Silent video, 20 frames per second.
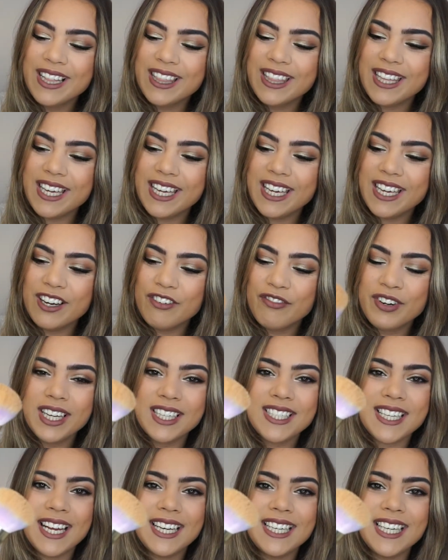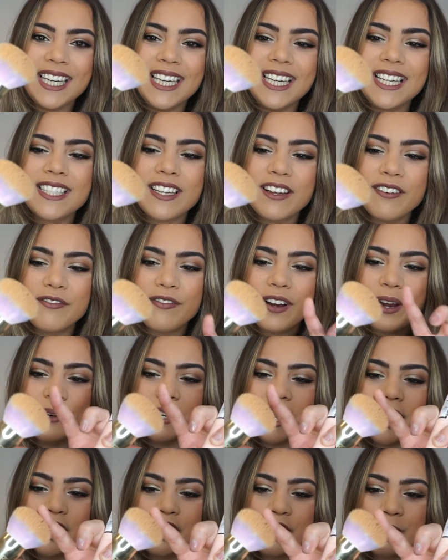the Real Techniques
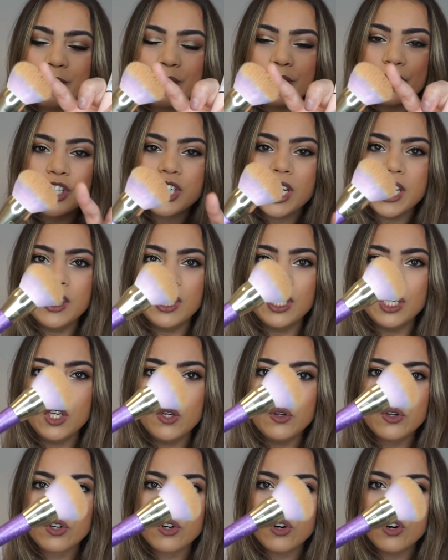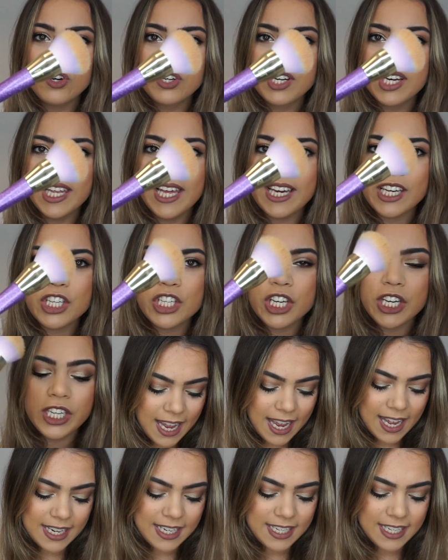foundation brush in the Unicorn collection
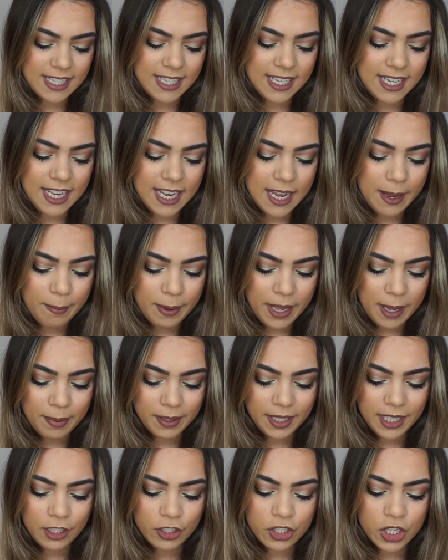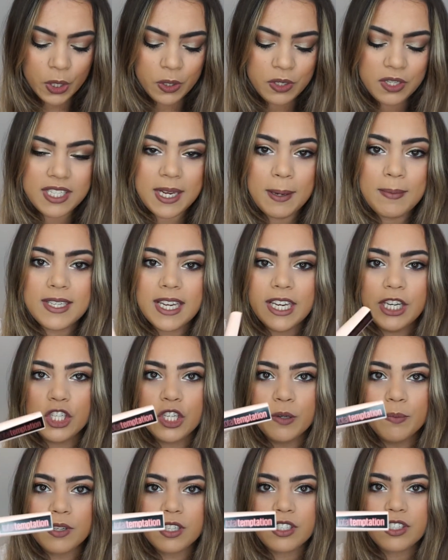and the Maybelline Total
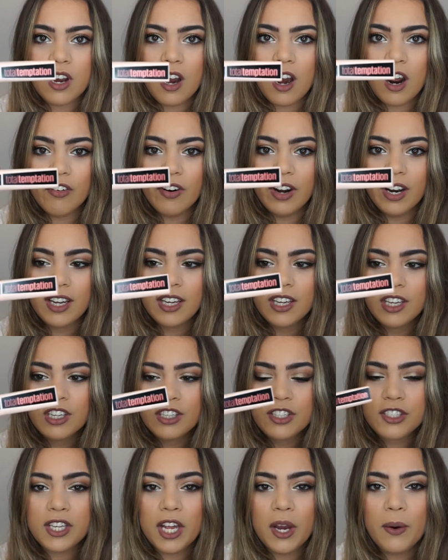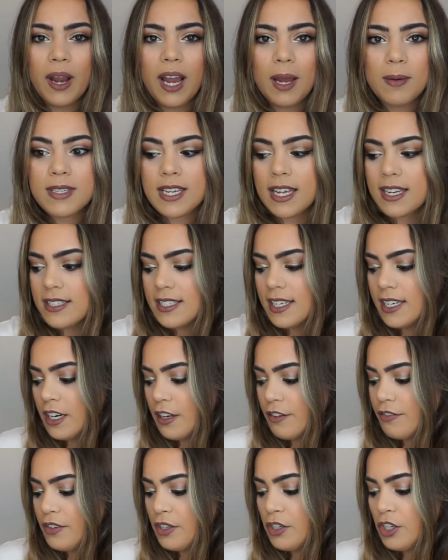Temptation mascara. So I'm testing
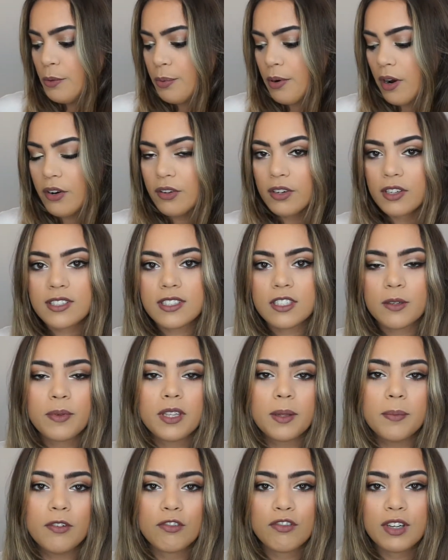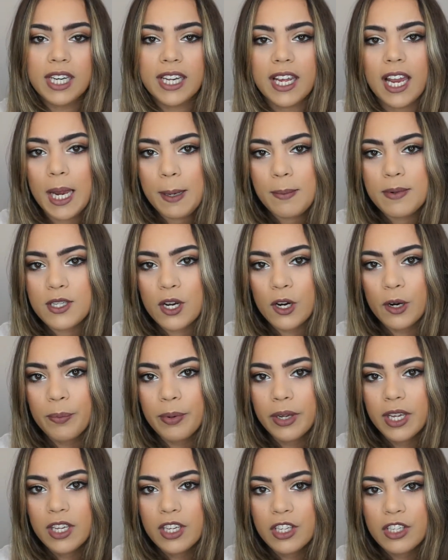a few new products. Some of them are really hyped up,
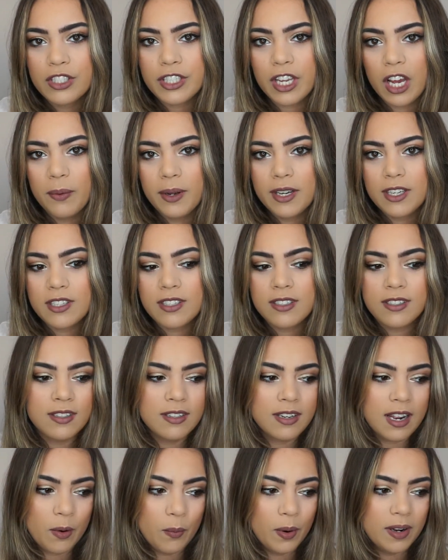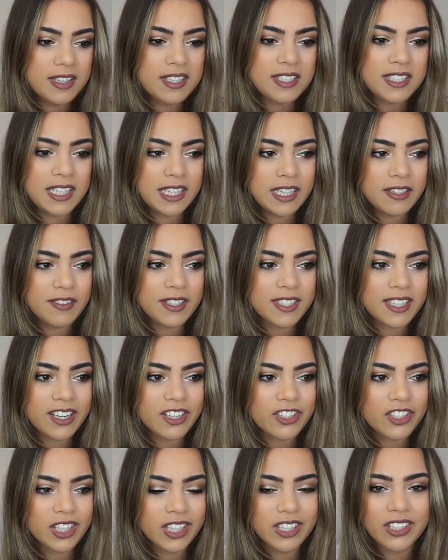so I wanted to see if it's
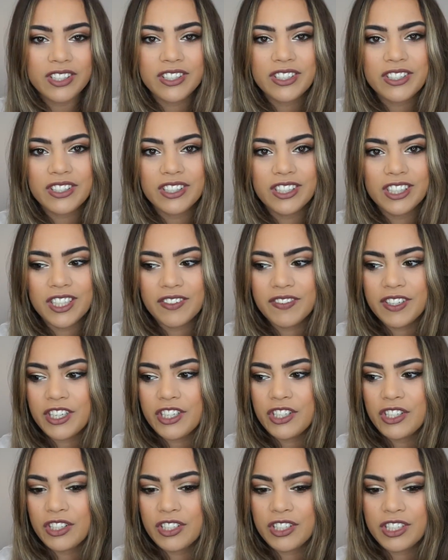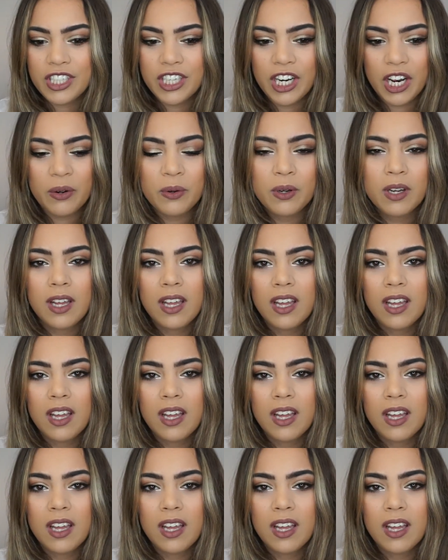actually good or if it's just, you know,